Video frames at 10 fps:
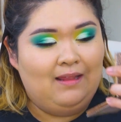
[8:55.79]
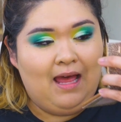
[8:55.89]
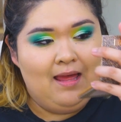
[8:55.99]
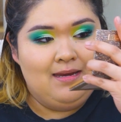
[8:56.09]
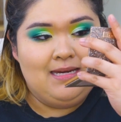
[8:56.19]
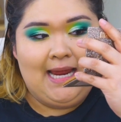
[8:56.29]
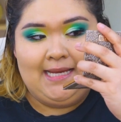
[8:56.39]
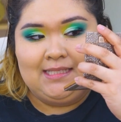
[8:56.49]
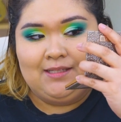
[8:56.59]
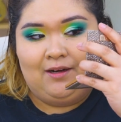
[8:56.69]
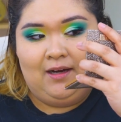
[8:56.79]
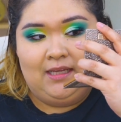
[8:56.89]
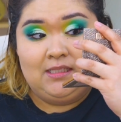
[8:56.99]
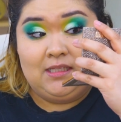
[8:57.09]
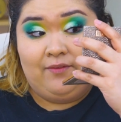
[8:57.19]
lot nicer
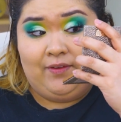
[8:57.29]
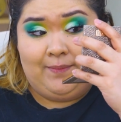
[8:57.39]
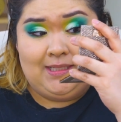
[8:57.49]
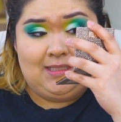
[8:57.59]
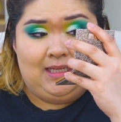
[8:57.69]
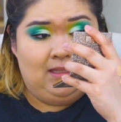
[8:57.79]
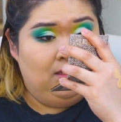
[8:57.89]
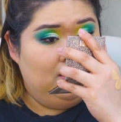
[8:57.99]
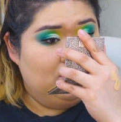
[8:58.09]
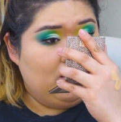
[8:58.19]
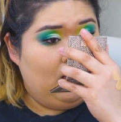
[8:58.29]
and stuff, and my skin looks,